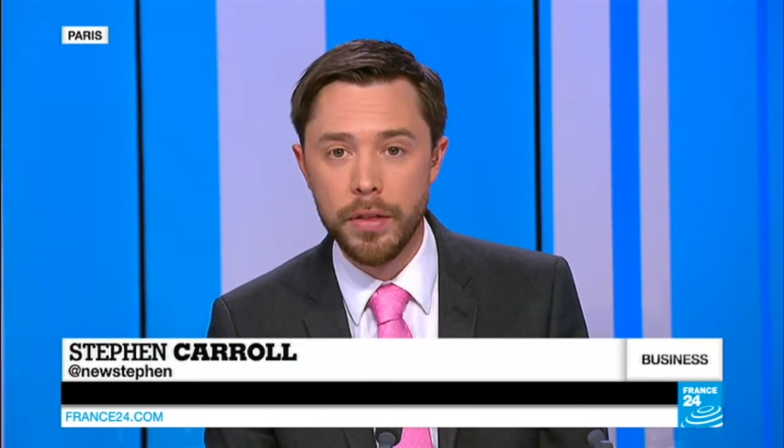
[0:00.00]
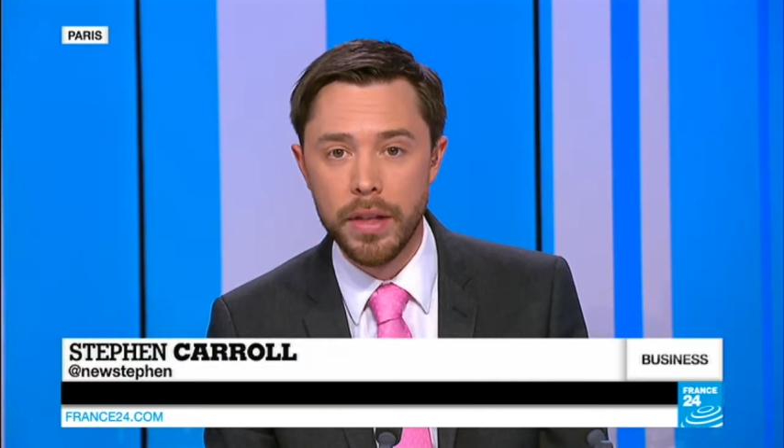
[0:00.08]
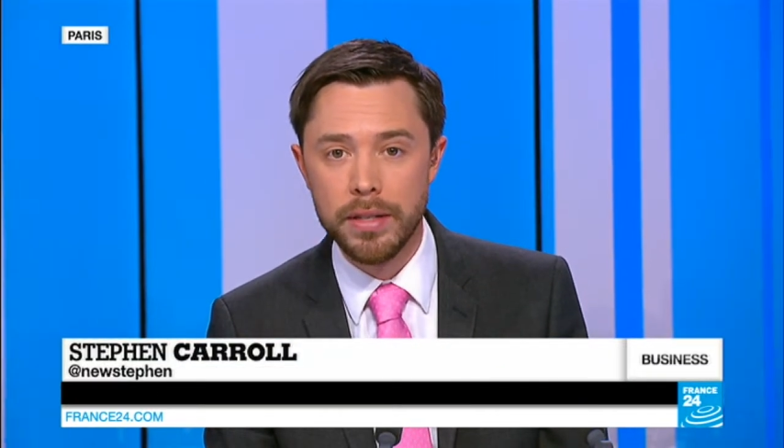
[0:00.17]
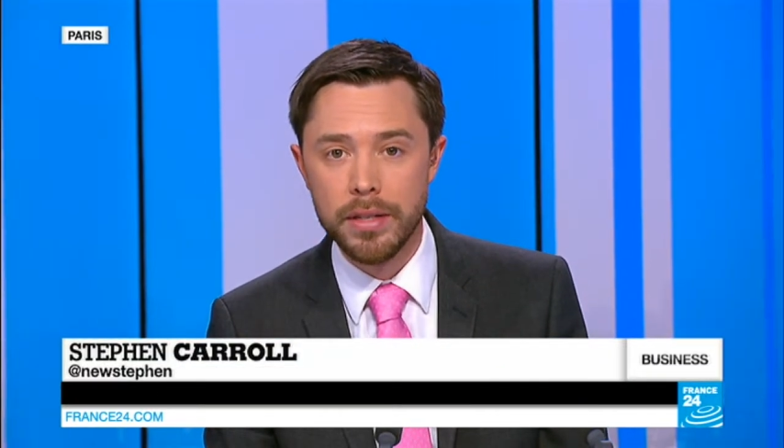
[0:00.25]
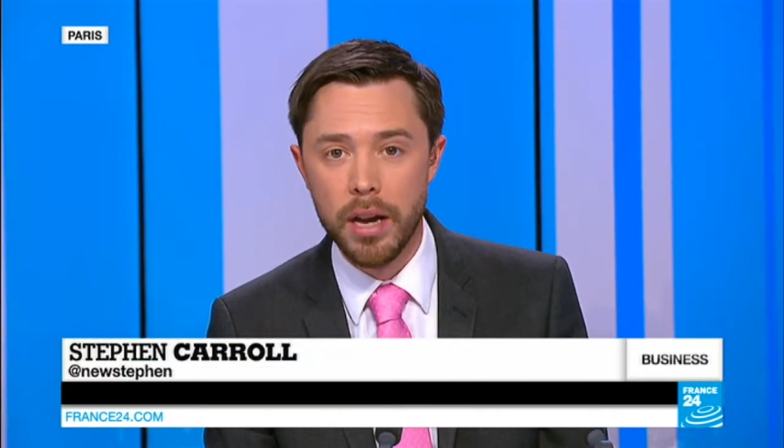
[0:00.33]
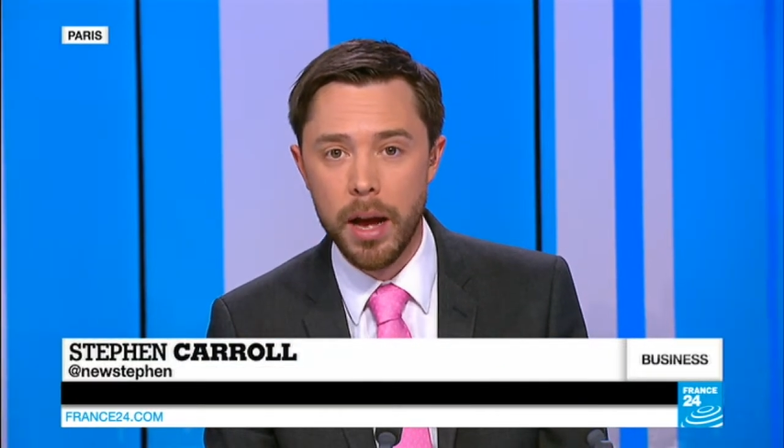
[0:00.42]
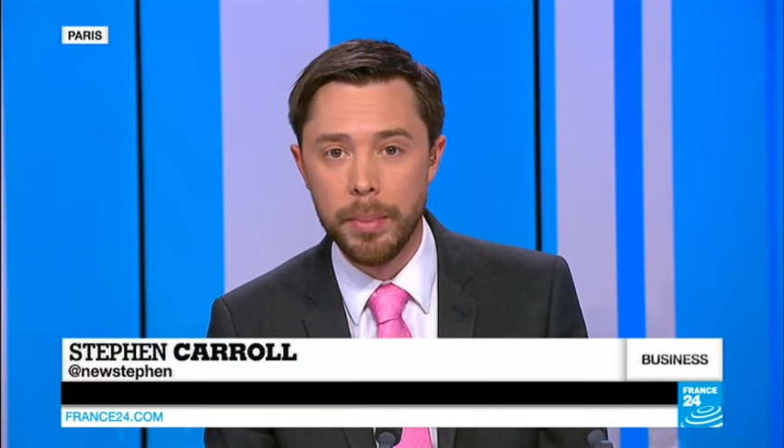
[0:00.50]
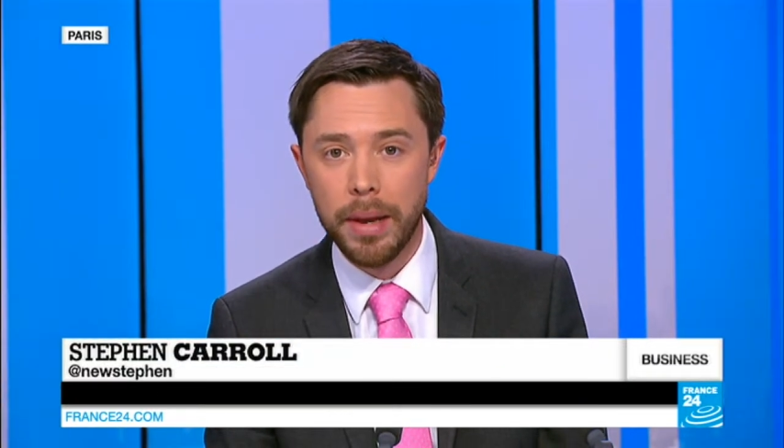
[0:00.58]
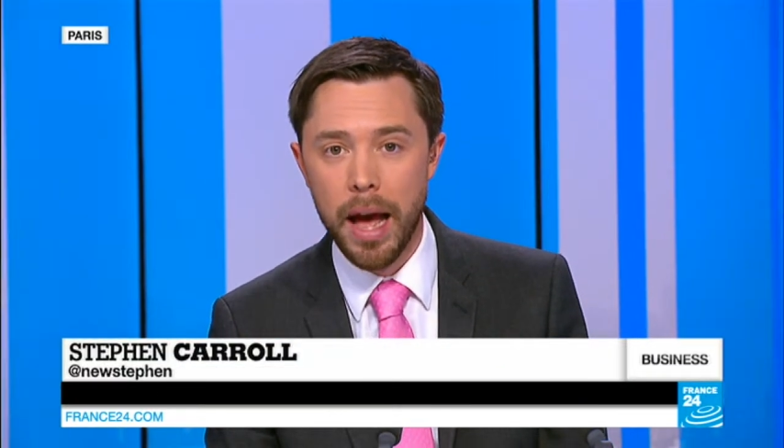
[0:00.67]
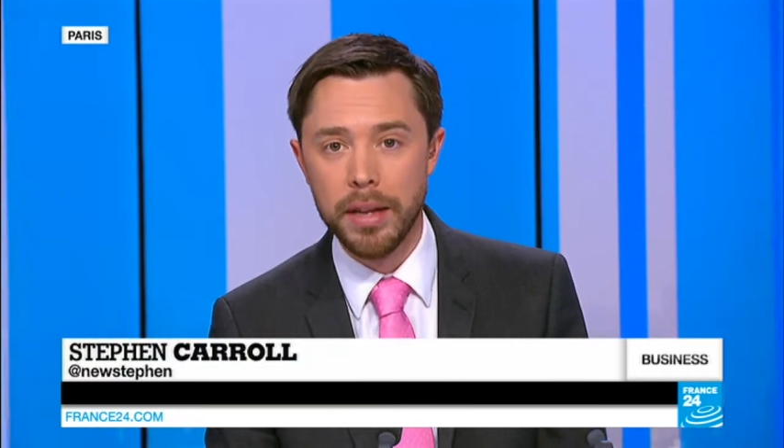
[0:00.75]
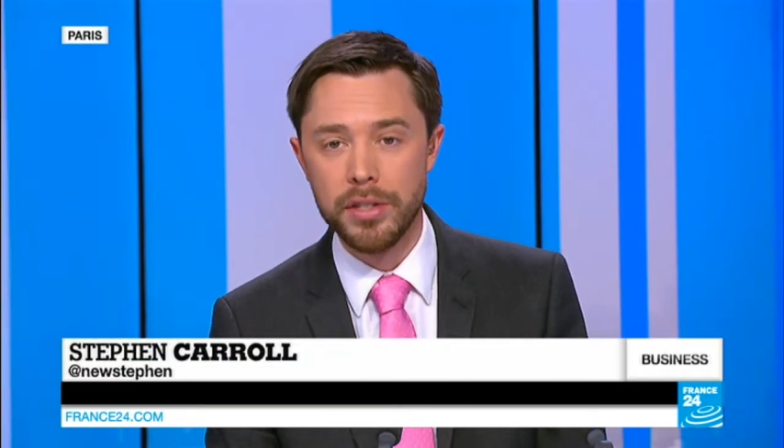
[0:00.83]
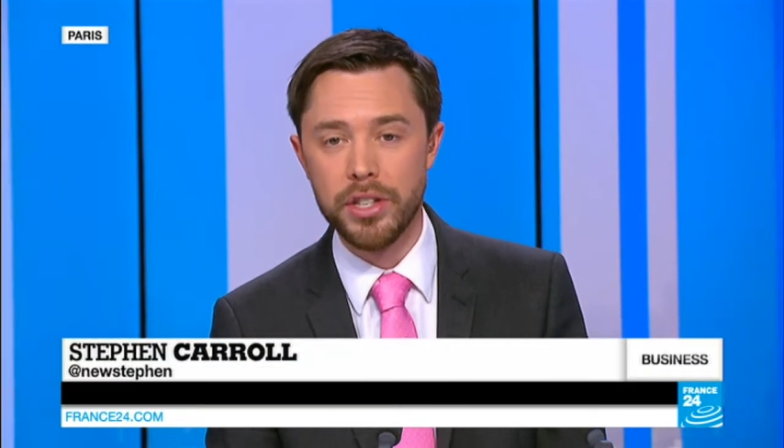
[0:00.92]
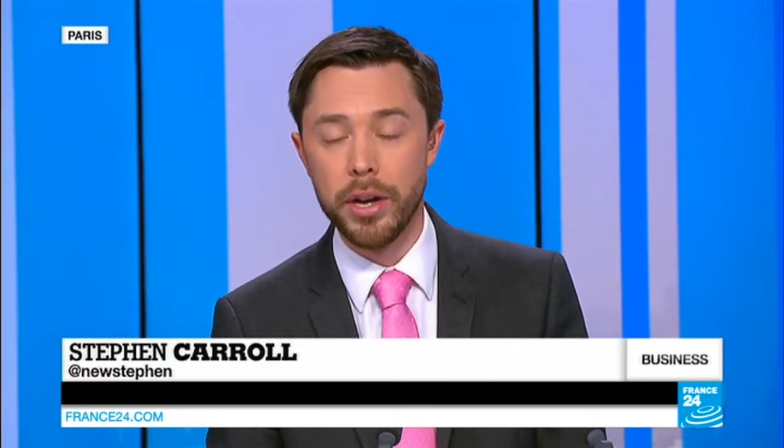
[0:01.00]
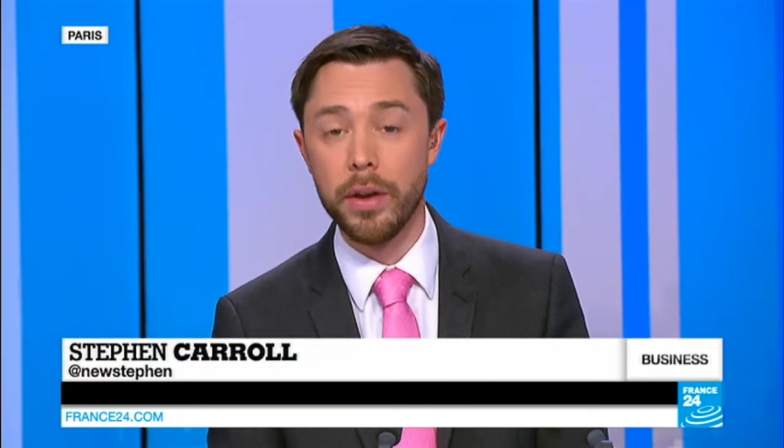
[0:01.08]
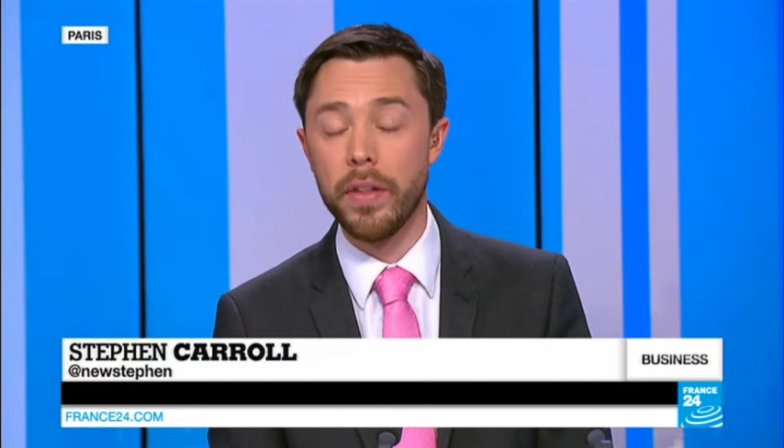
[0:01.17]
this time last year.